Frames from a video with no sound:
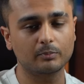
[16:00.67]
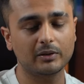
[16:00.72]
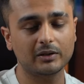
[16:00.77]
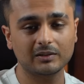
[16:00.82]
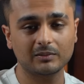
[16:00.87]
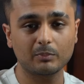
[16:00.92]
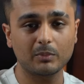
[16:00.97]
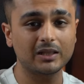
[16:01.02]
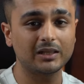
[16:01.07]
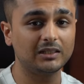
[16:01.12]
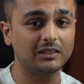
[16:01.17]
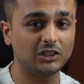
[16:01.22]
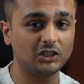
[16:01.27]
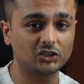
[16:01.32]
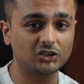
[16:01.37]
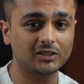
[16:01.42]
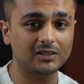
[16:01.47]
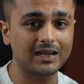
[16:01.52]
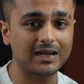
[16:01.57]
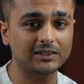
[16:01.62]
But my
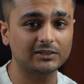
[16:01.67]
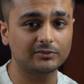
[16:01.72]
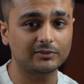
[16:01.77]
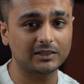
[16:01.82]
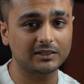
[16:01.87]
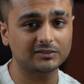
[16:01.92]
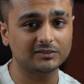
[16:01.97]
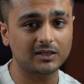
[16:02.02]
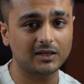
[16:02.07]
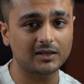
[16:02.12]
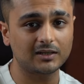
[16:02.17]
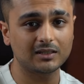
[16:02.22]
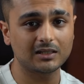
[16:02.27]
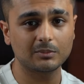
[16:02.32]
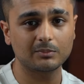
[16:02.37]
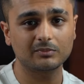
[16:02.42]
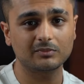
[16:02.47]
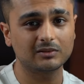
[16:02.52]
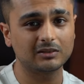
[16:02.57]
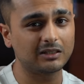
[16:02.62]
initial ads, when I started
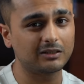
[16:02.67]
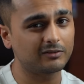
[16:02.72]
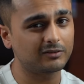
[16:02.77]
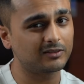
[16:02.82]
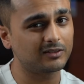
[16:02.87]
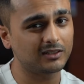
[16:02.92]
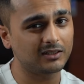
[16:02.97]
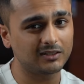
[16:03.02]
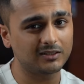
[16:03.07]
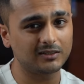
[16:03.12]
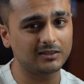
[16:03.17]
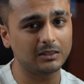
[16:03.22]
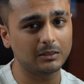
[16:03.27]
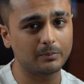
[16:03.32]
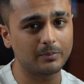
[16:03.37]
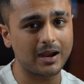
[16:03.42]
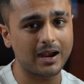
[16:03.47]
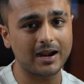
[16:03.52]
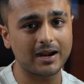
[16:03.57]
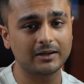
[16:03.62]
them, they were really, really
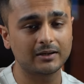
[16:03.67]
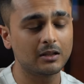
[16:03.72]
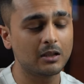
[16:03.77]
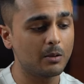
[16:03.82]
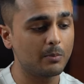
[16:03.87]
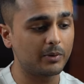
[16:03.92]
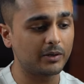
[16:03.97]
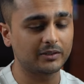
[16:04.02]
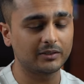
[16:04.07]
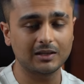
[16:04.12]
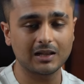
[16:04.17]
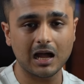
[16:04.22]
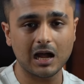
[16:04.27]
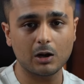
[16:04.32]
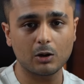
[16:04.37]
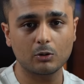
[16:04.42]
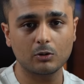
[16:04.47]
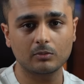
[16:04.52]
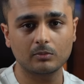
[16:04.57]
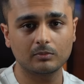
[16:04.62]
bad. But
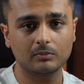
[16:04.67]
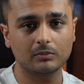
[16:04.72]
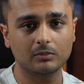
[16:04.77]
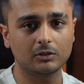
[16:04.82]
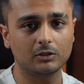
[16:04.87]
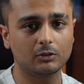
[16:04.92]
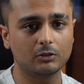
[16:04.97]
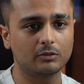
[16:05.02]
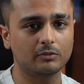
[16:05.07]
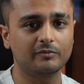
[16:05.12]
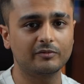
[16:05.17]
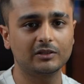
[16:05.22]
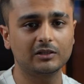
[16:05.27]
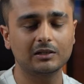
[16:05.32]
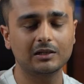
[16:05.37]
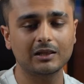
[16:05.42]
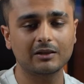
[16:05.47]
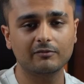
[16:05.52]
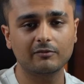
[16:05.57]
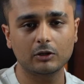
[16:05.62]
now, within
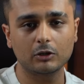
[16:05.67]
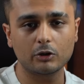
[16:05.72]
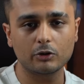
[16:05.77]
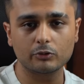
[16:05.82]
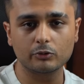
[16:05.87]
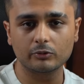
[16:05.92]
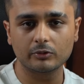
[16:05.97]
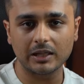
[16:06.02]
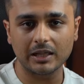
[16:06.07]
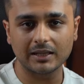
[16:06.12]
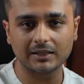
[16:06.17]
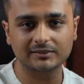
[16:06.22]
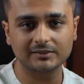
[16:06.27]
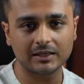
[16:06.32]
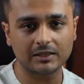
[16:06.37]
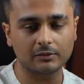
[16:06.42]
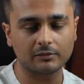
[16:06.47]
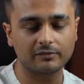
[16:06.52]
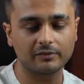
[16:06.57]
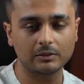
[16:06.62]
like one or two takes, I
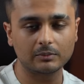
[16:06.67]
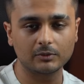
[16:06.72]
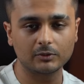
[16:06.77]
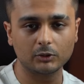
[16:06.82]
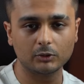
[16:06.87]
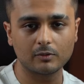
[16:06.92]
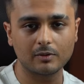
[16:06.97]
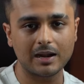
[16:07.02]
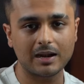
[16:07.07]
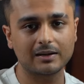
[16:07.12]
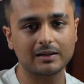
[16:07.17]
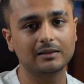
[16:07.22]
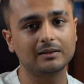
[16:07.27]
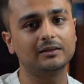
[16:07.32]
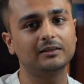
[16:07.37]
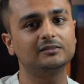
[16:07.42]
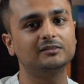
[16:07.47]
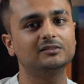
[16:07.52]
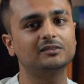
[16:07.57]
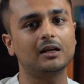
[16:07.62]
could film a new ad and
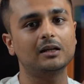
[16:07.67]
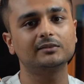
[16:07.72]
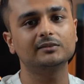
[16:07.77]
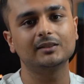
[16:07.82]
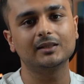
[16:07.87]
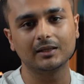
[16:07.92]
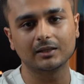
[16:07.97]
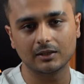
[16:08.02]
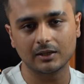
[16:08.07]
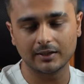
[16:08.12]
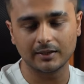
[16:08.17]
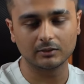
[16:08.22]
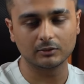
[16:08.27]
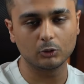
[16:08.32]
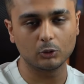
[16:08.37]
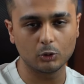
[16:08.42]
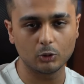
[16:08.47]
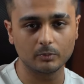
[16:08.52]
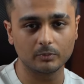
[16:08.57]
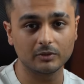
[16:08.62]
it starts like hitting the
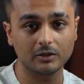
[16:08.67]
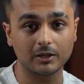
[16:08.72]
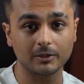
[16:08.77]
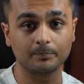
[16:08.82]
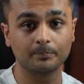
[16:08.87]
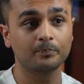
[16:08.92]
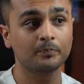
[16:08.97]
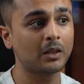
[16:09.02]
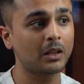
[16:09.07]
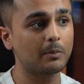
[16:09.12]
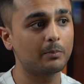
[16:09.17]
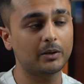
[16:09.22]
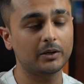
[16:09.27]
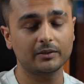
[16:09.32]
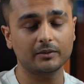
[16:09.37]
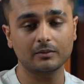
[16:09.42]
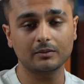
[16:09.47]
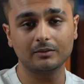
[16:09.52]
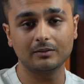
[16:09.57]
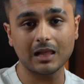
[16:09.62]
home run.
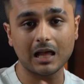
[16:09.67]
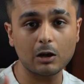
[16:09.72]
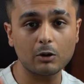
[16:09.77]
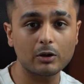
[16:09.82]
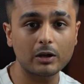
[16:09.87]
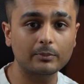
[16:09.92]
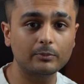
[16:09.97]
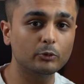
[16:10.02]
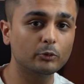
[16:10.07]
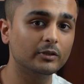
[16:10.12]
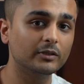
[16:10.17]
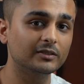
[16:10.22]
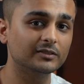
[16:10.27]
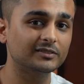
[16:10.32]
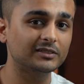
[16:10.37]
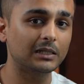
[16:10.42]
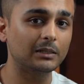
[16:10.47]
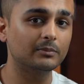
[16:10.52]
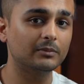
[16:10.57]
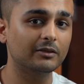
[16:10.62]
But now I'm doing the
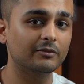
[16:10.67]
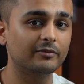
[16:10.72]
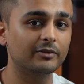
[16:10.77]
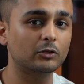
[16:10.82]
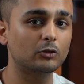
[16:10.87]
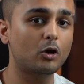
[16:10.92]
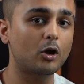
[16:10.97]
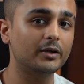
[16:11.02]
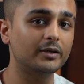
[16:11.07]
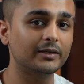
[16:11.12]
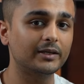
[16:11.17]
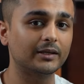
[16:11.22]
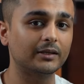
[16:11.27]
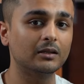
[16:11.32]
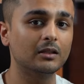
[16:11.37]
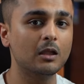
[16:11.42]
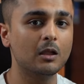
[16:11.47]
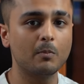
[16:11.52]
same thing with content.